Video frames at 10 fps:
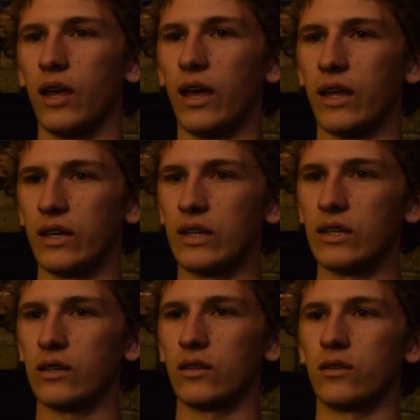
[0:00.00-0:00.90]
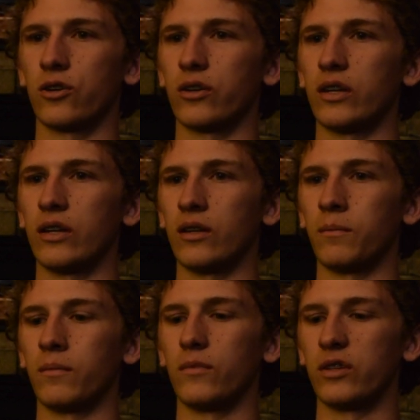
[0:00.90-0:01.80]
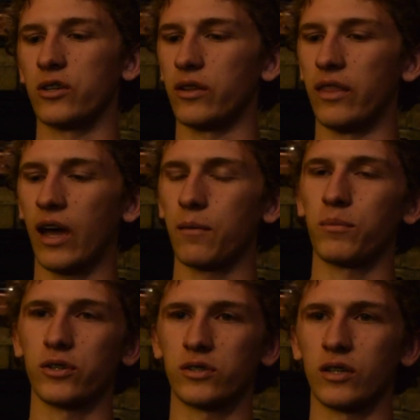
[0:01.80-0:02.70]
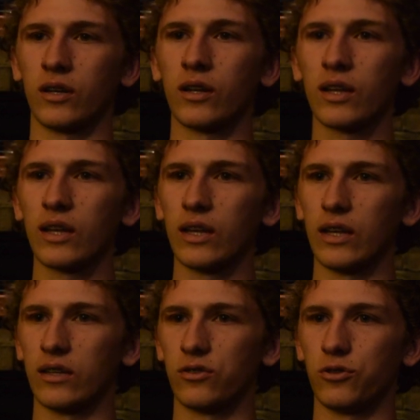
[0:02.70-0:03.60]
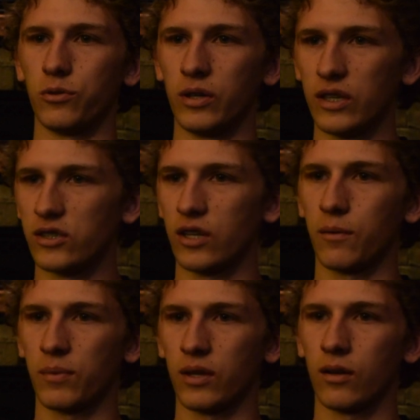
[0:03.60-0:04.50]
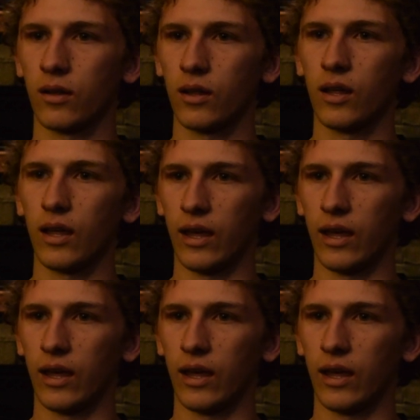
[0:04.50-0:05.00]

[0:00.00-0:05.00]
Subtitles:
and he can turn that person into his champion.